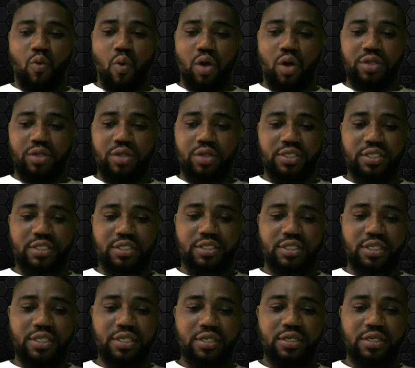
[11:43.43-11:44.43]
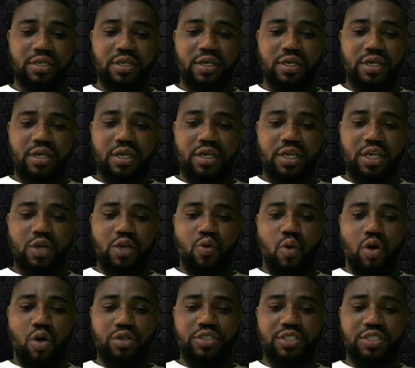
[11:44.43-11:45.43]
160
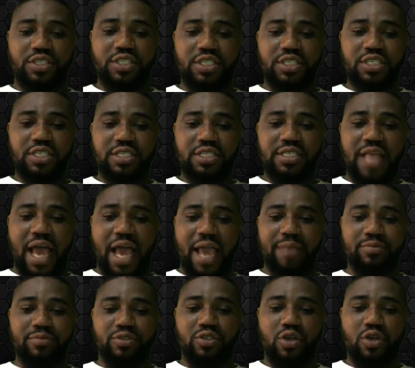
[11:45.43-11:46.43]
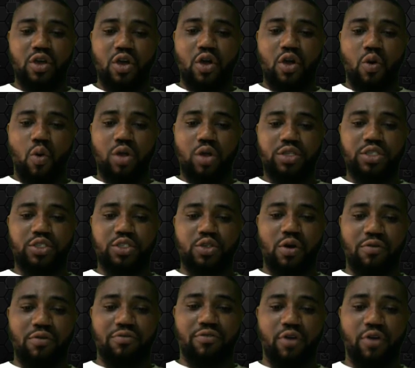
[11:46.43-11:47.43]
equals c times, what is
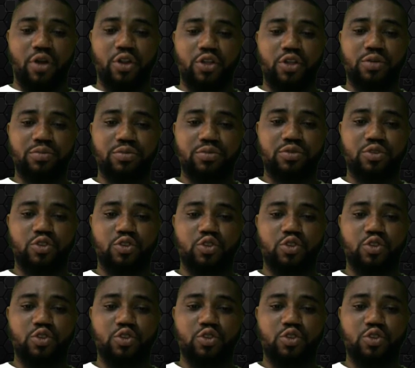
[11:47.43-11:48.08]
your volume?